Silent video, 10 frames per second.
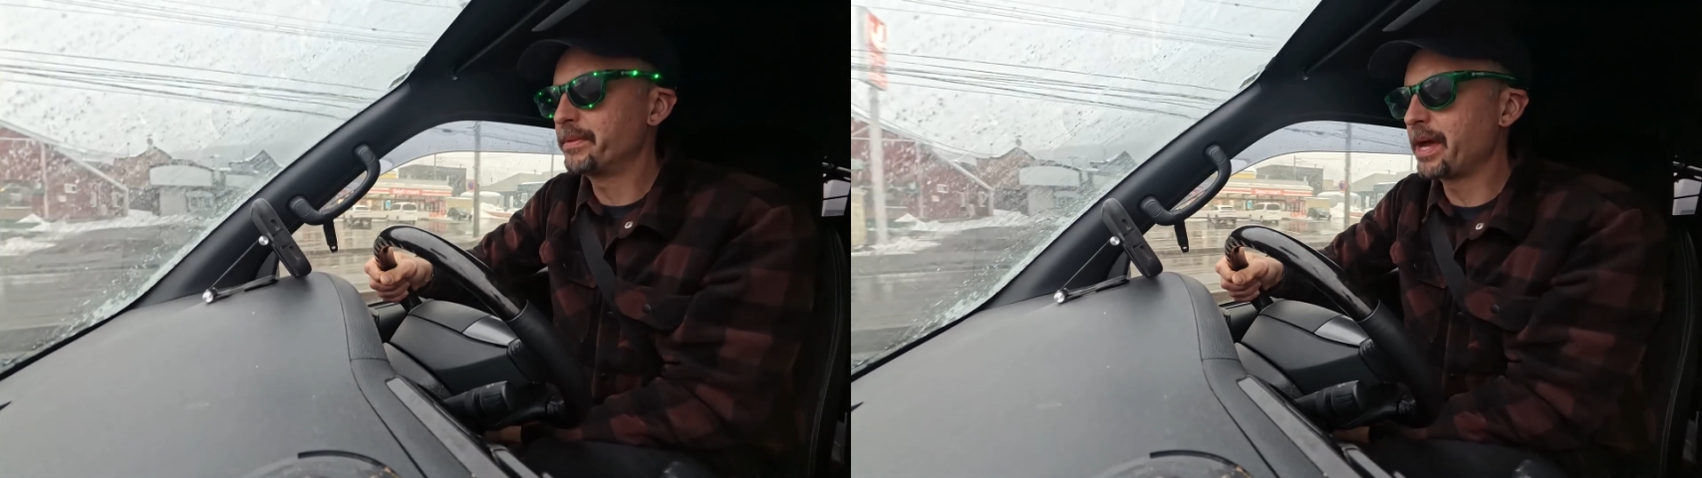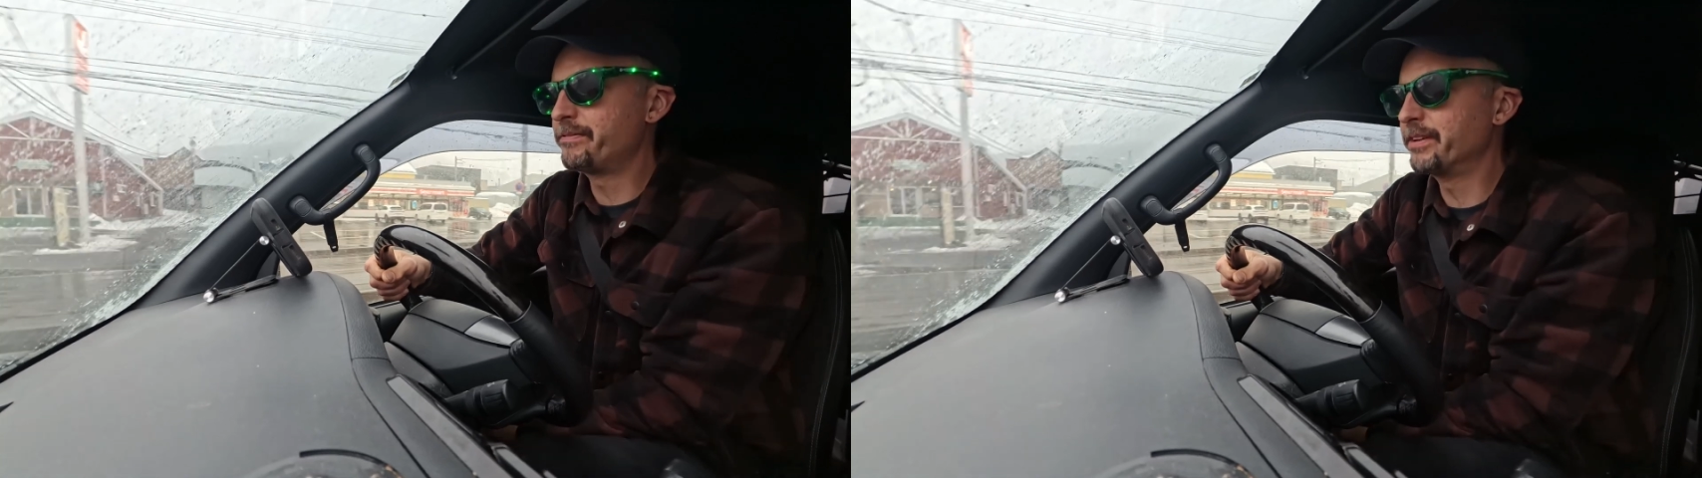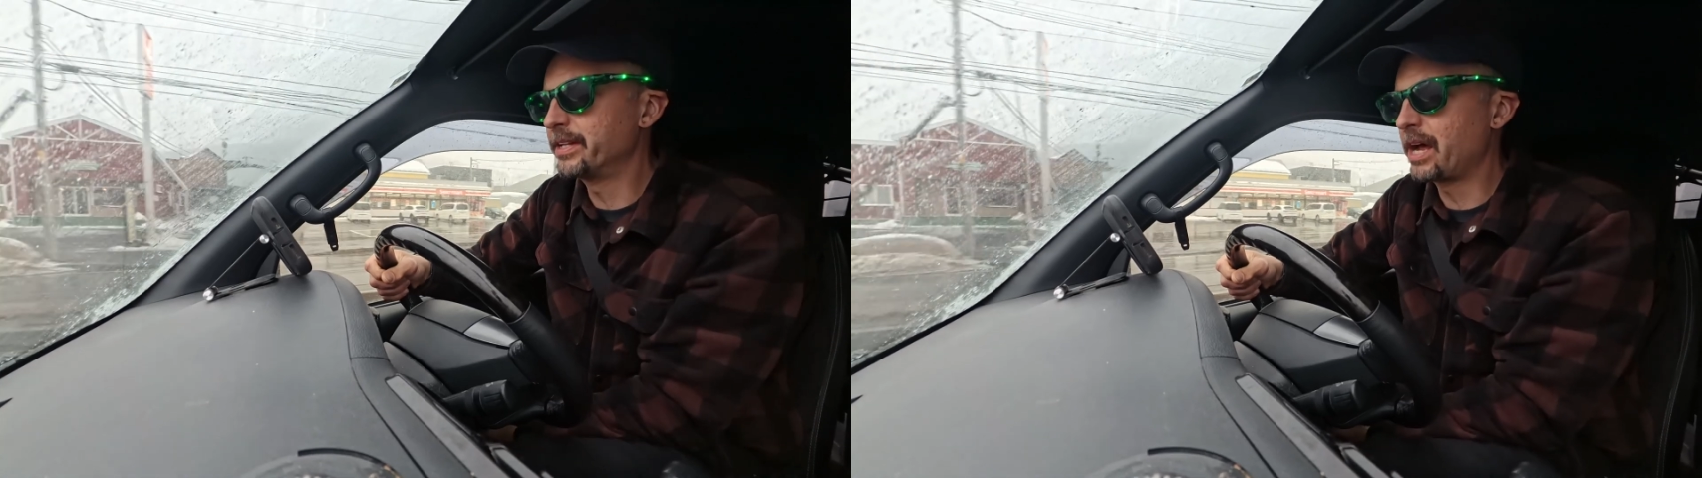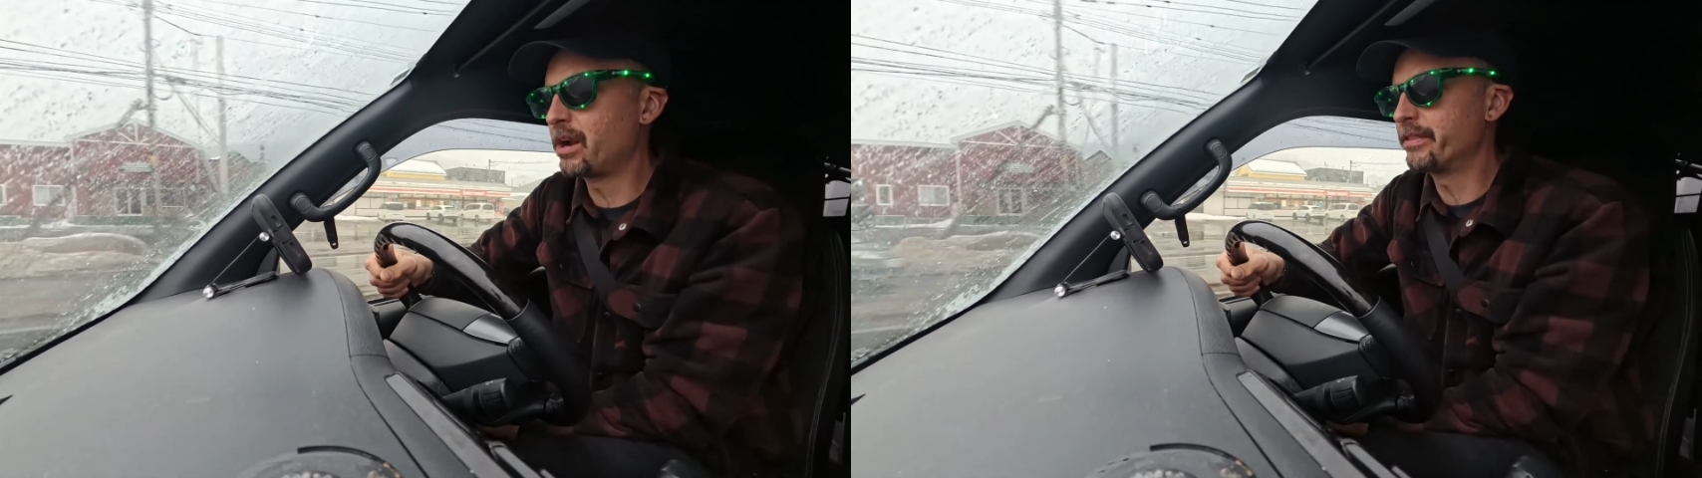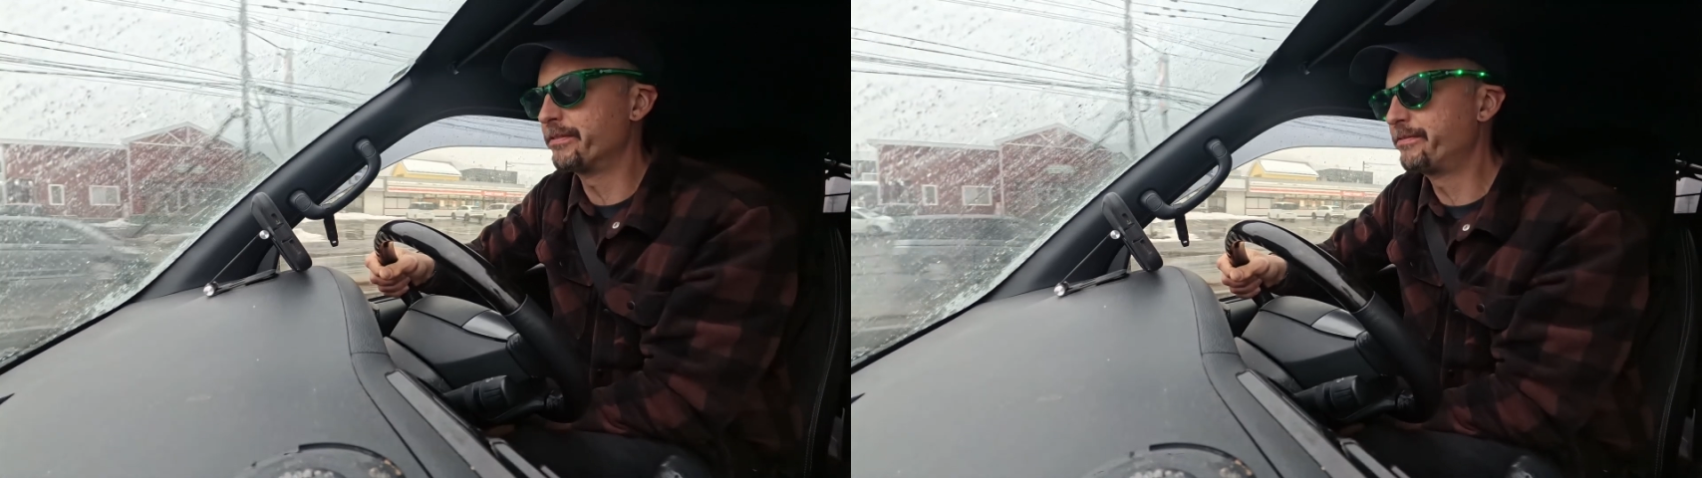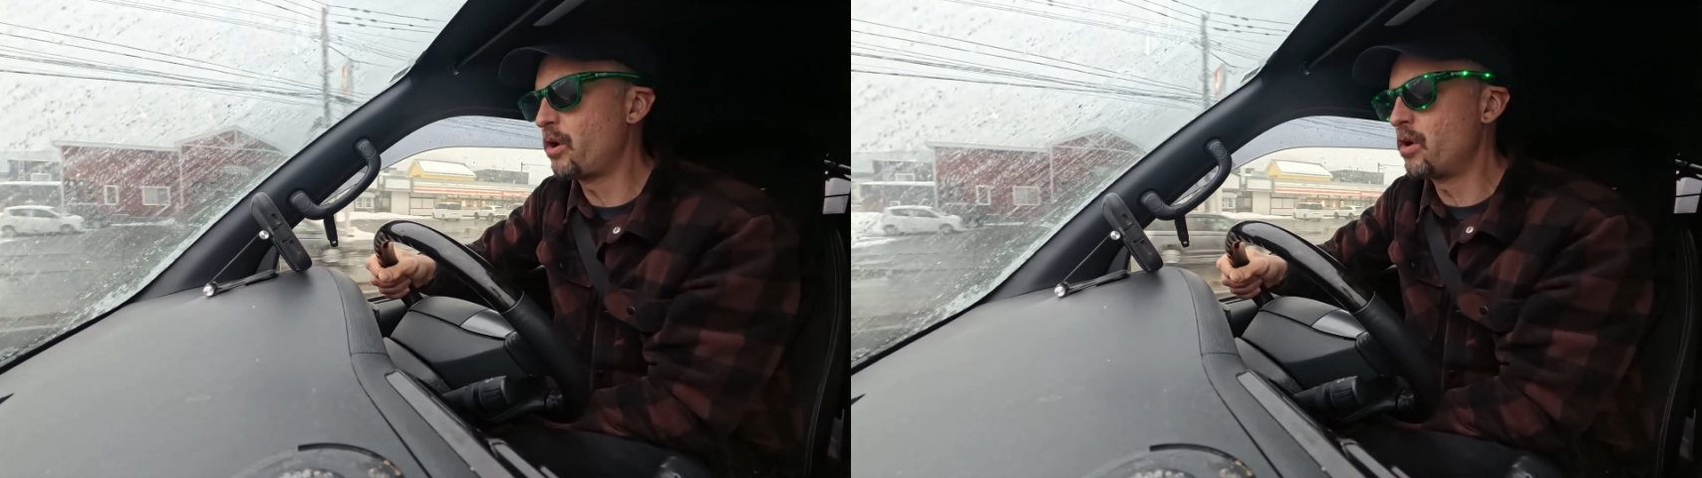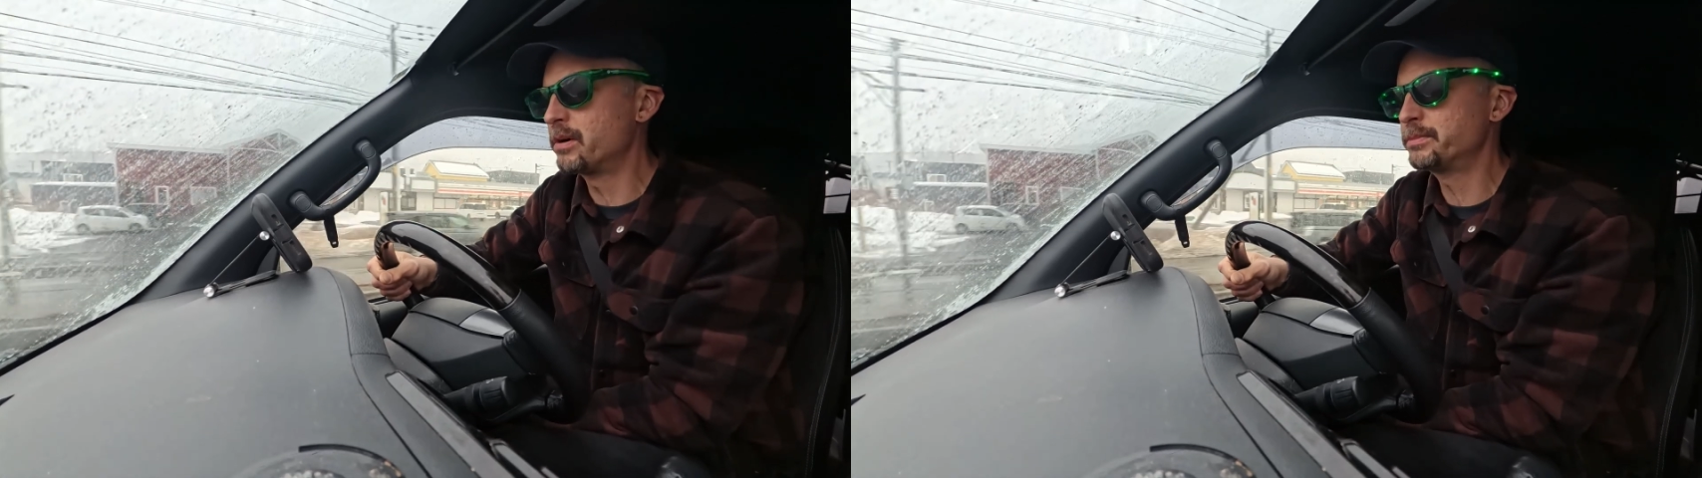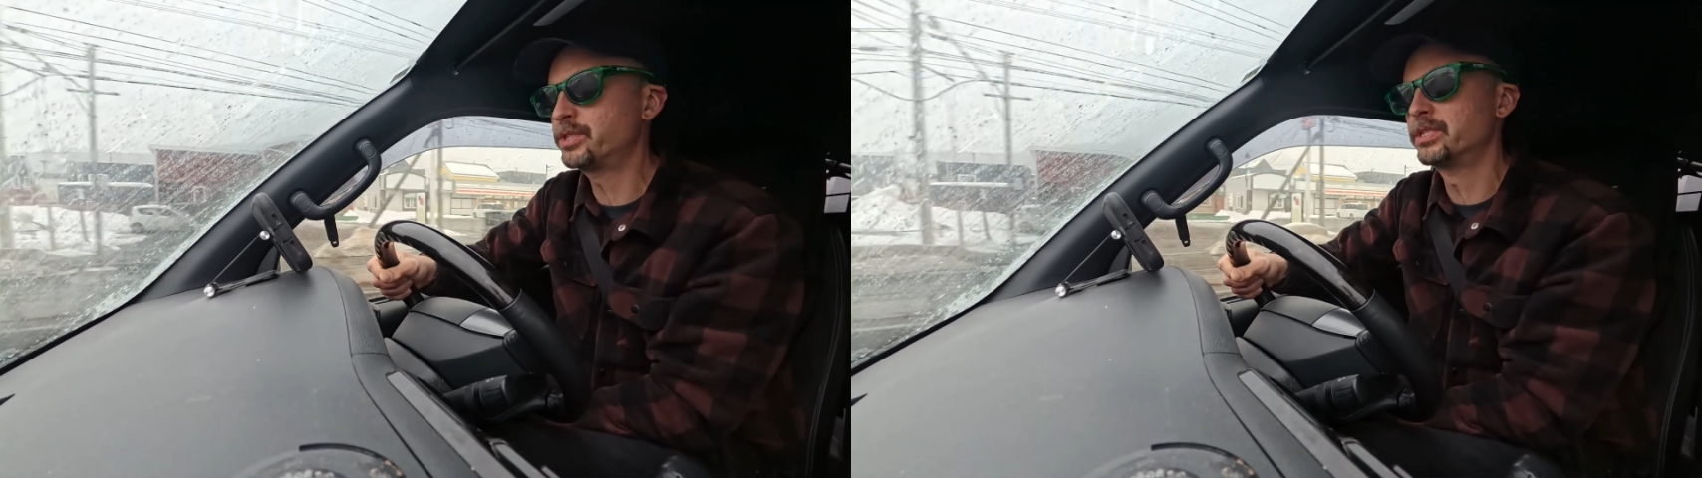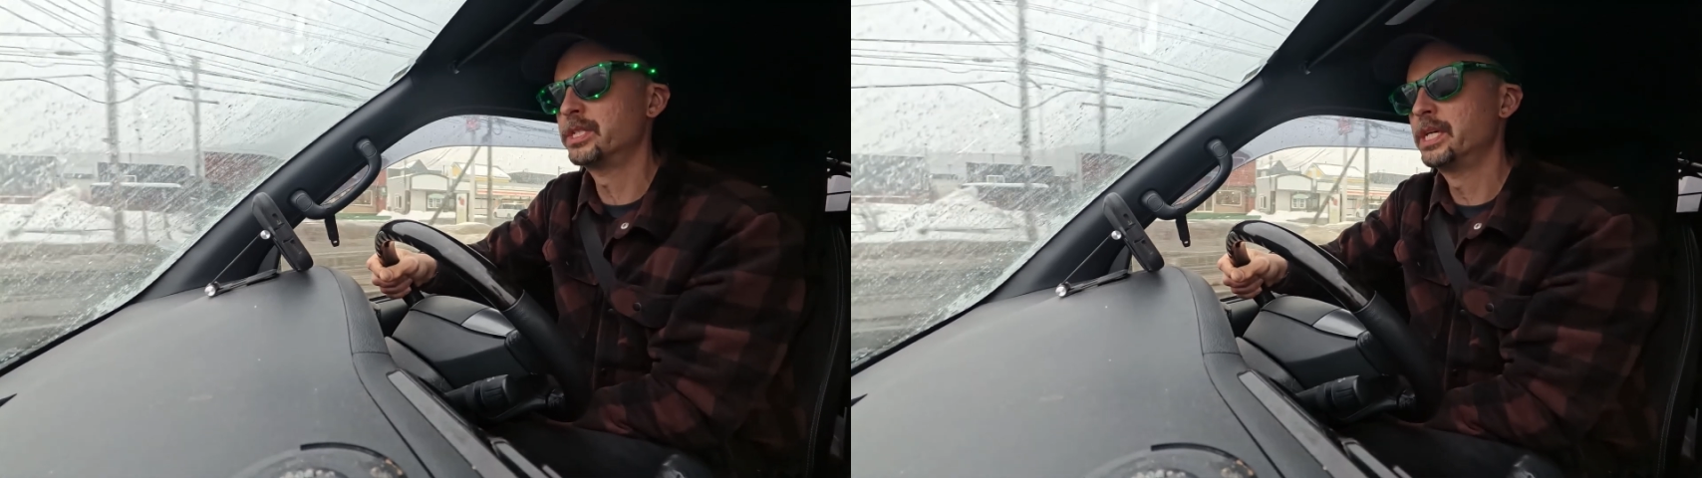I filled out all the forms,